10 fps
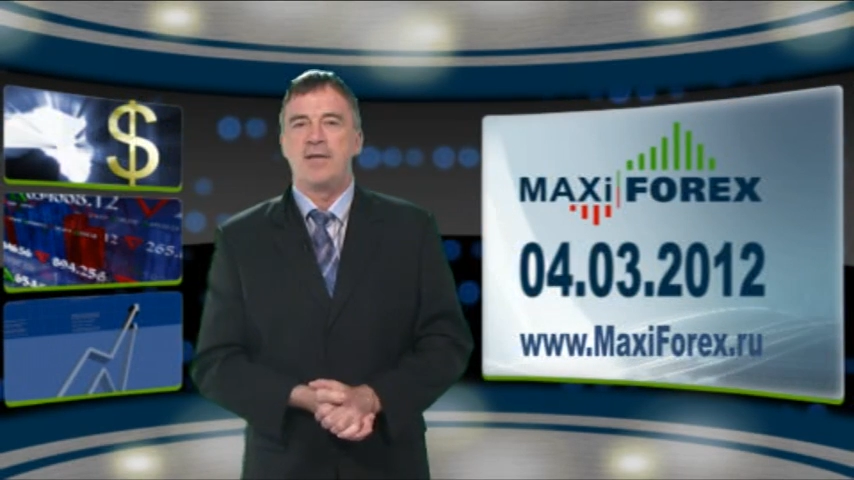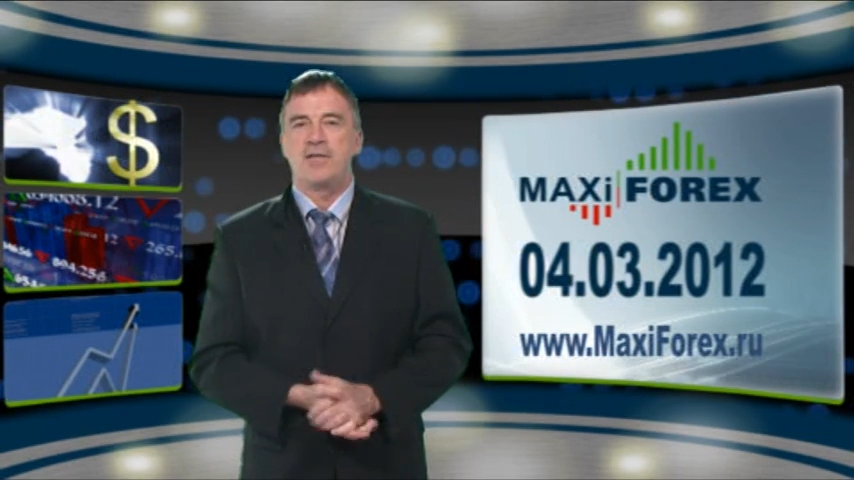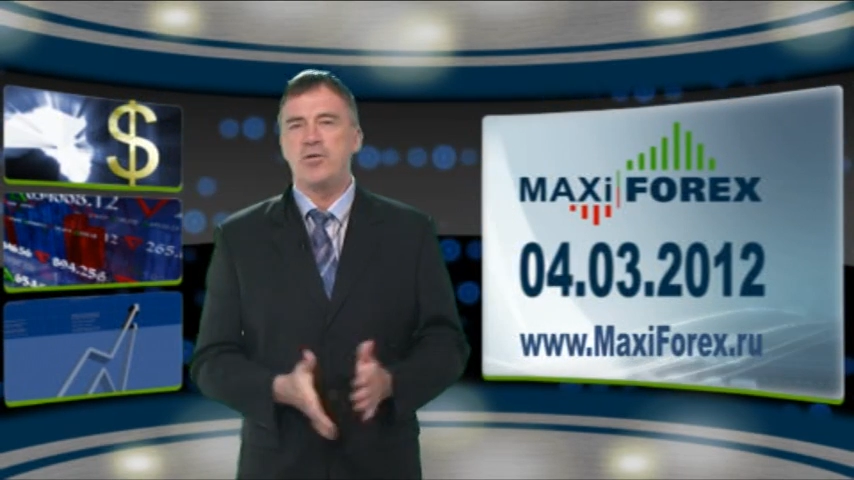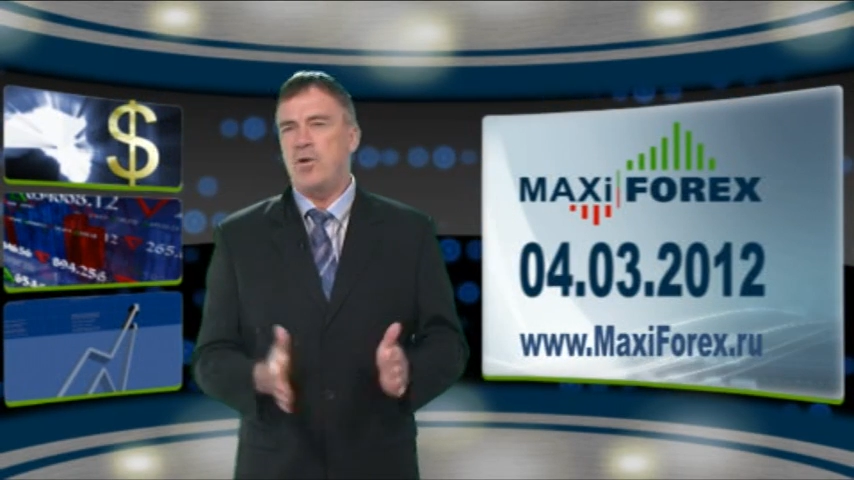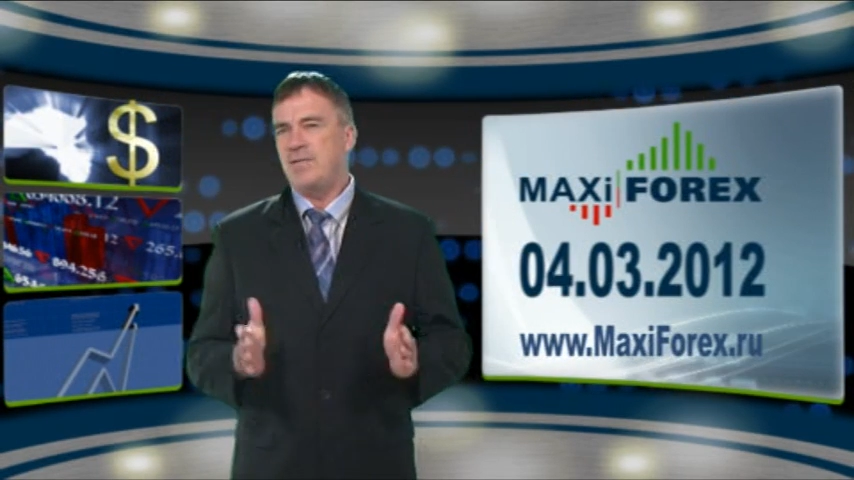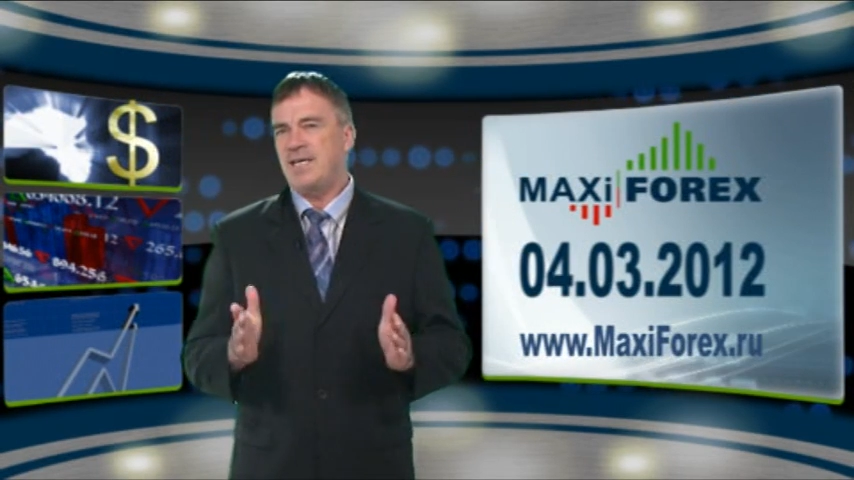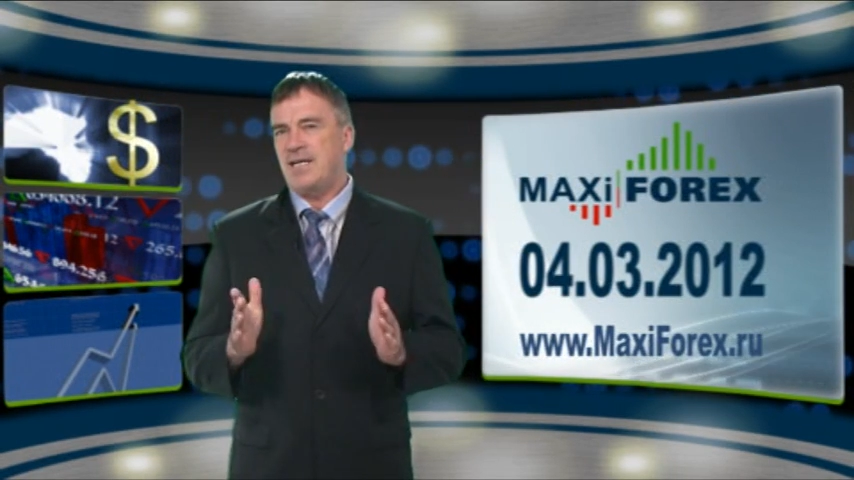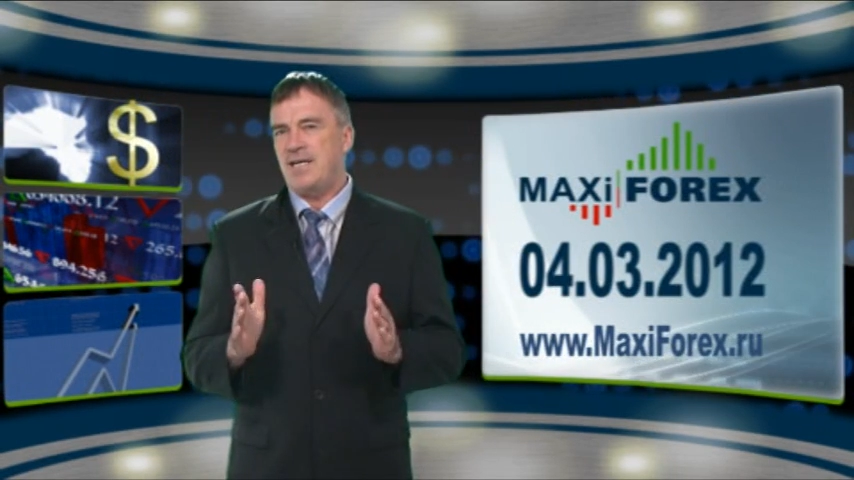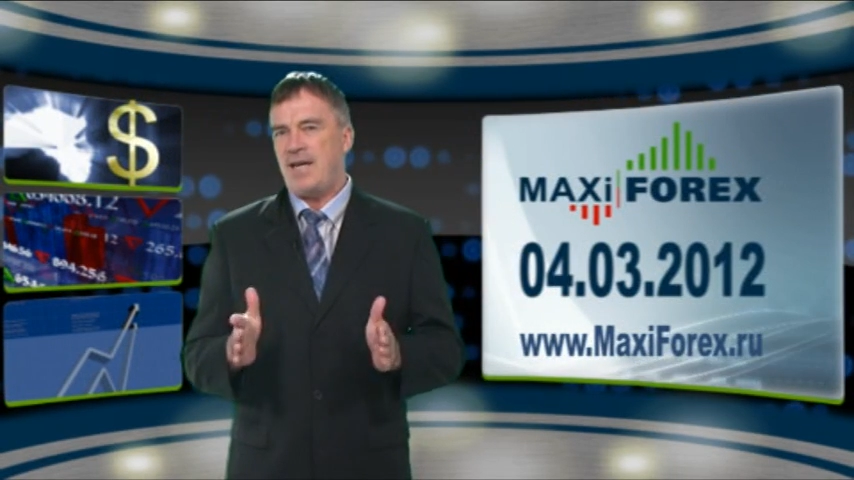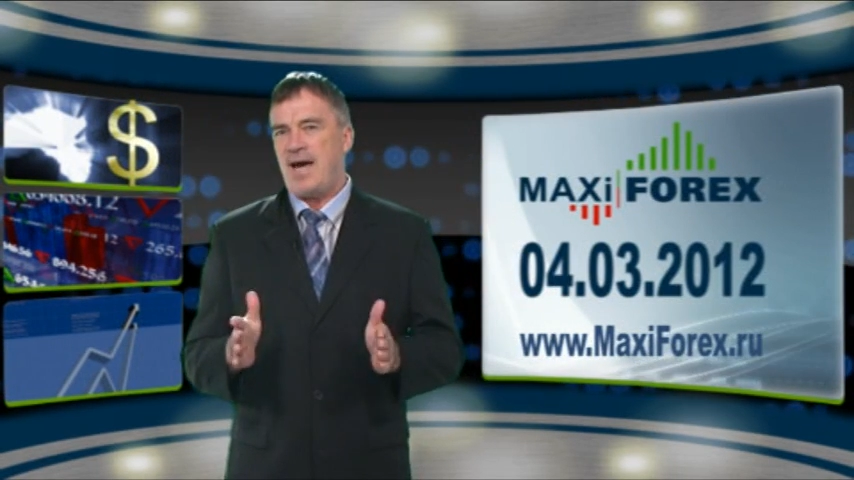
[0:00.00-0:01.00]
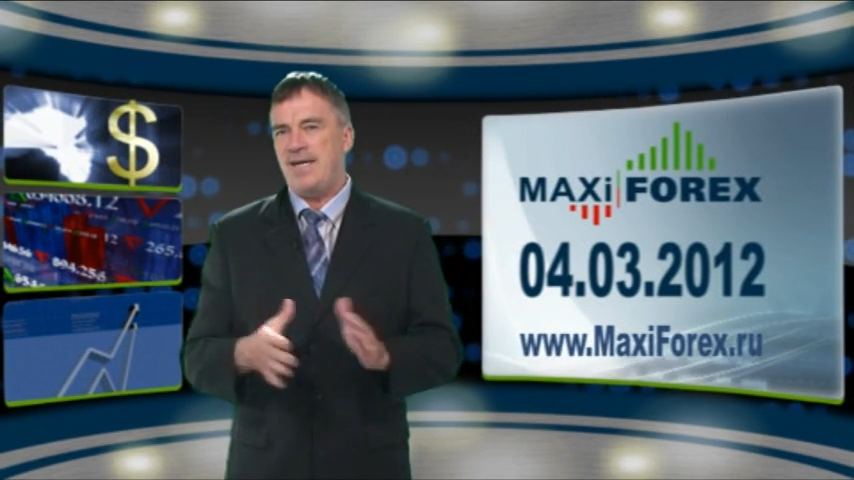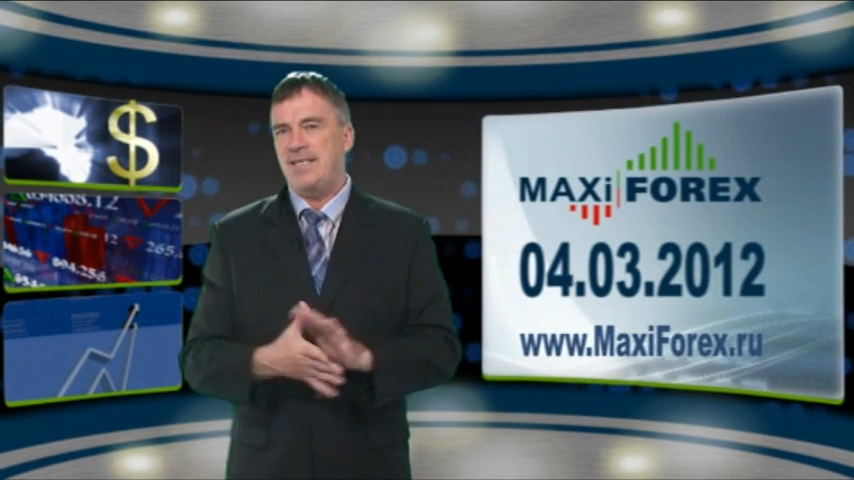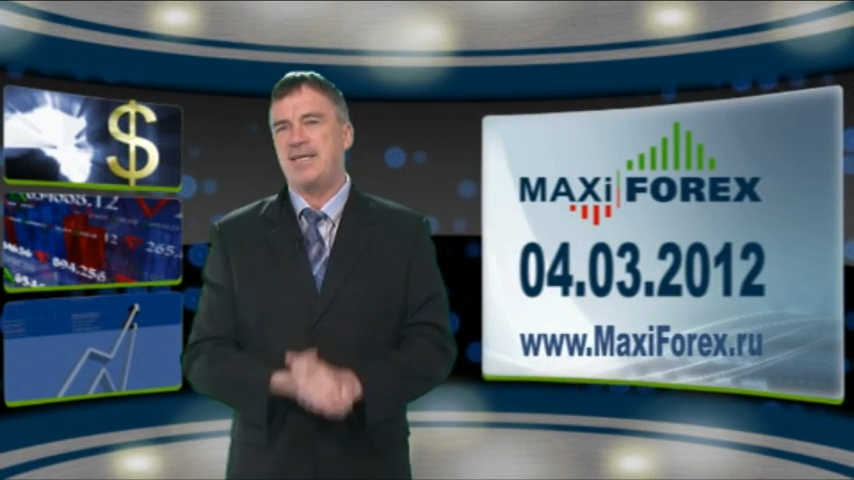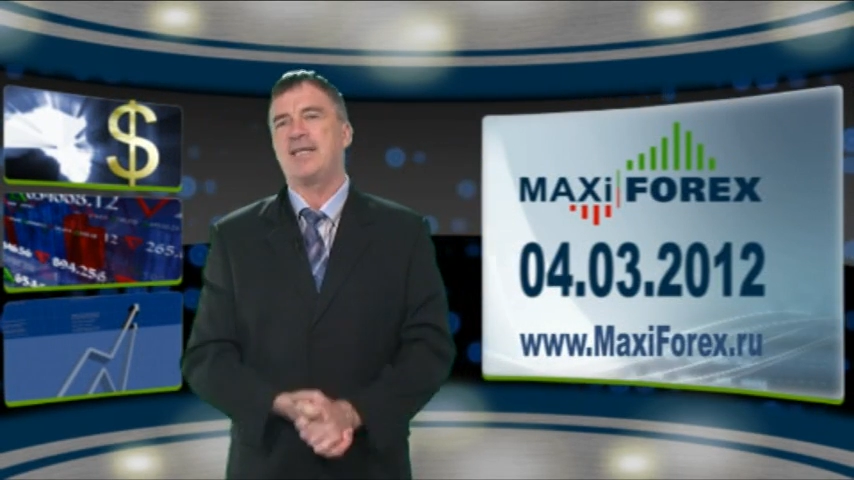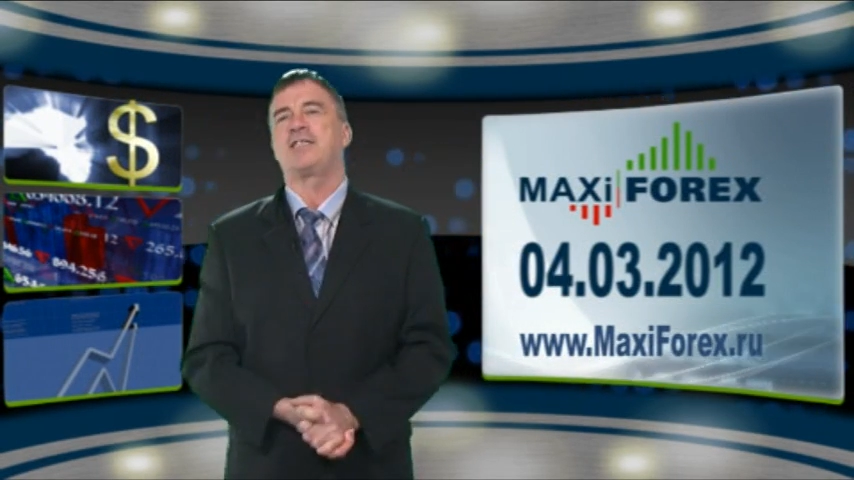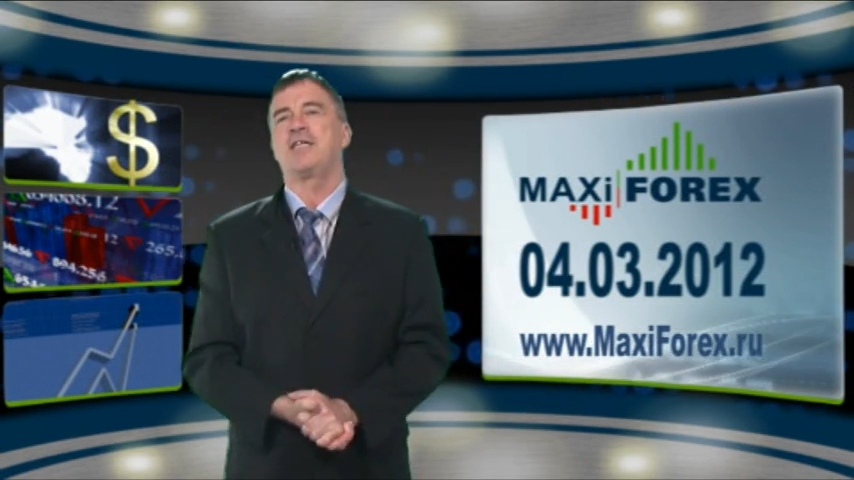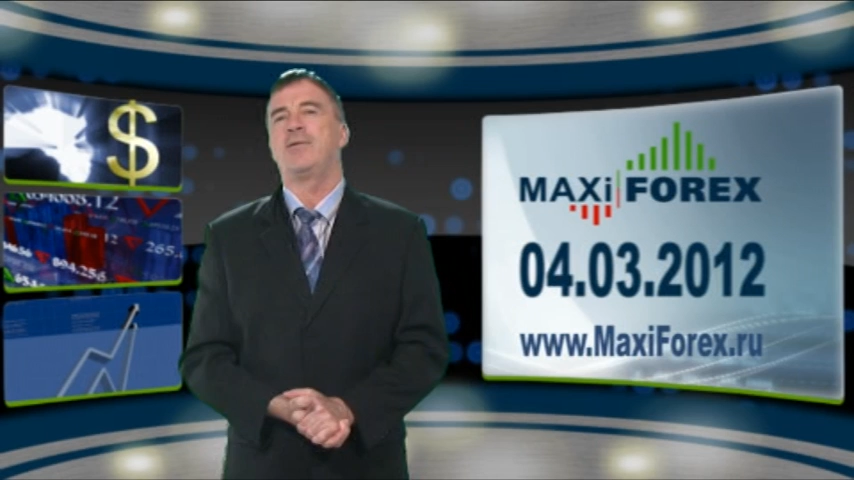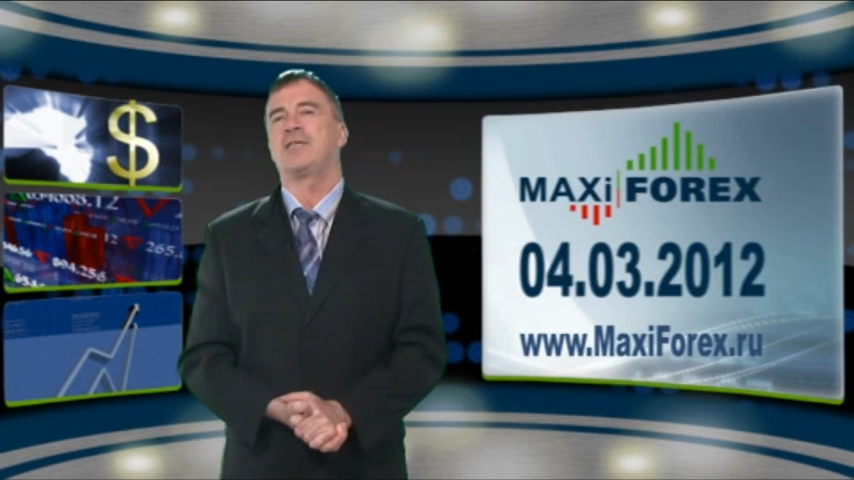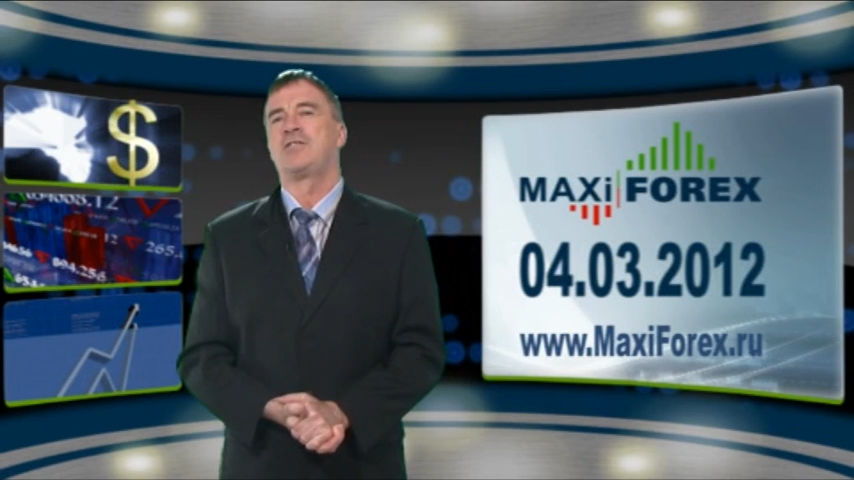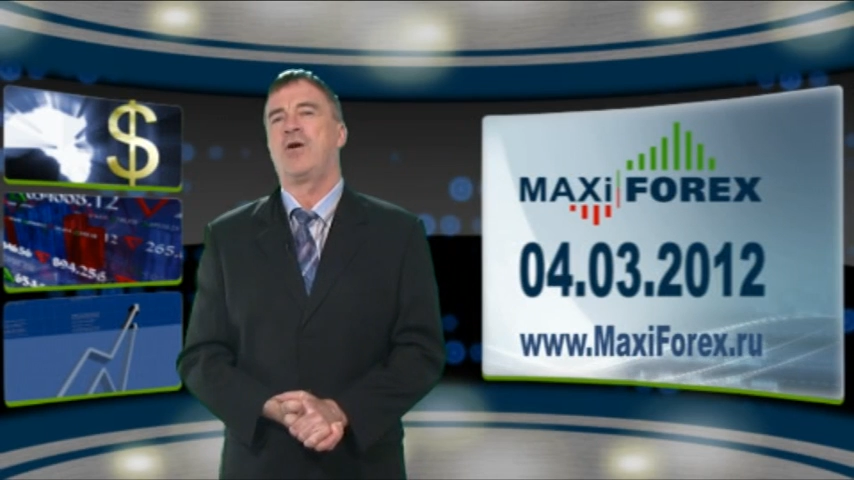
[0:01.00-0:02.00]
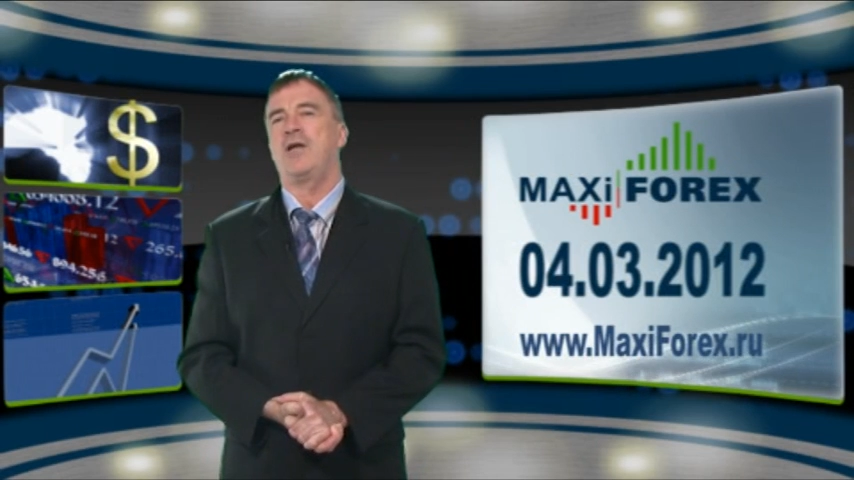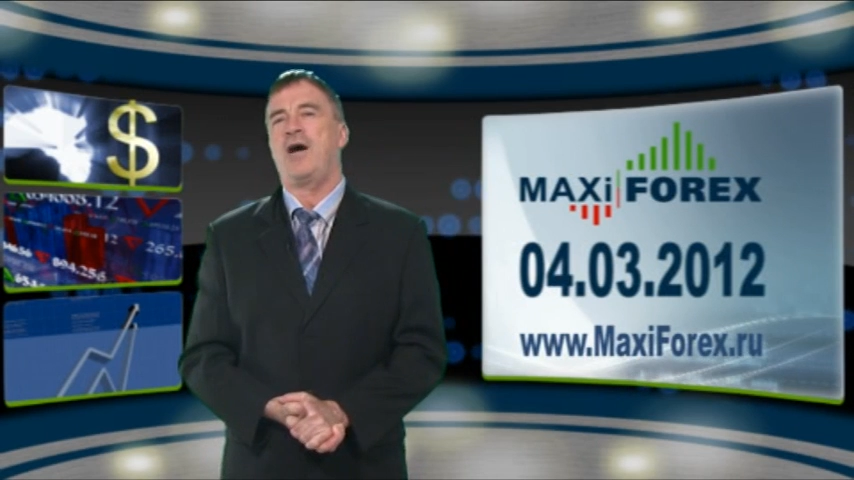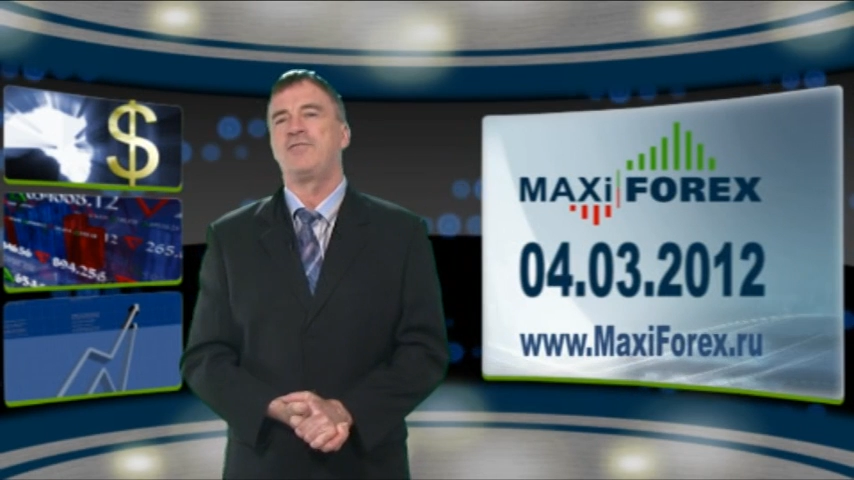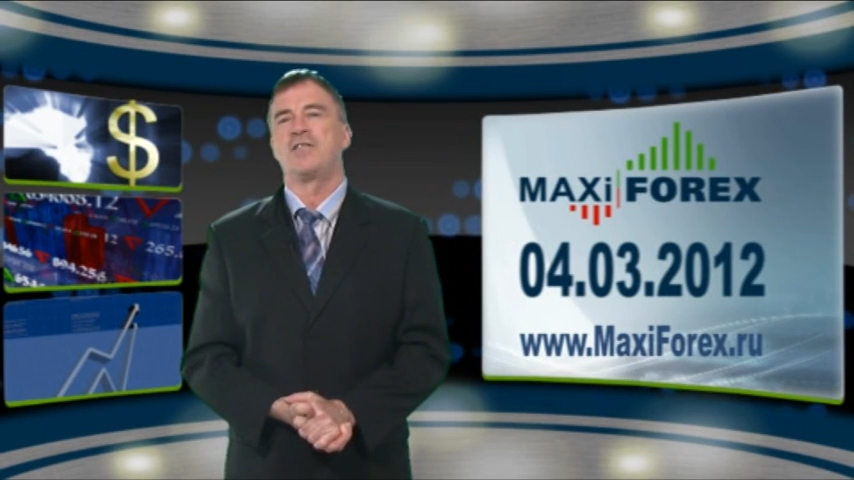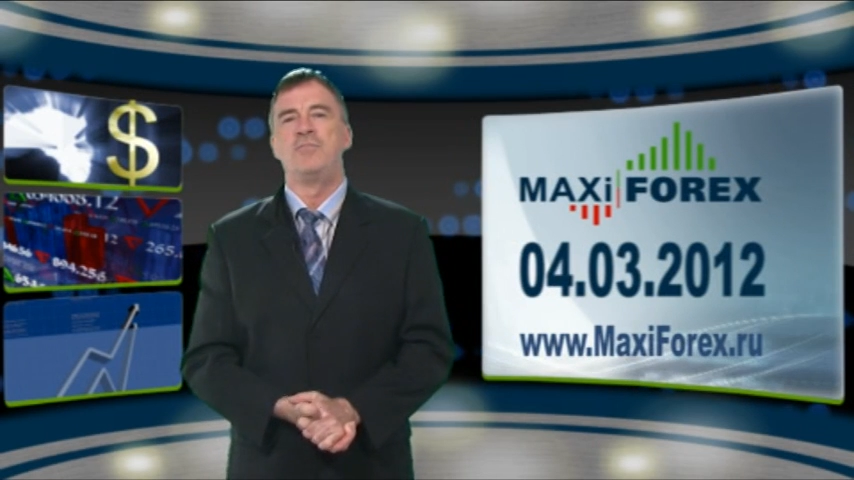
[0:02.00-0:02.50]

The euro declined against the US dollar after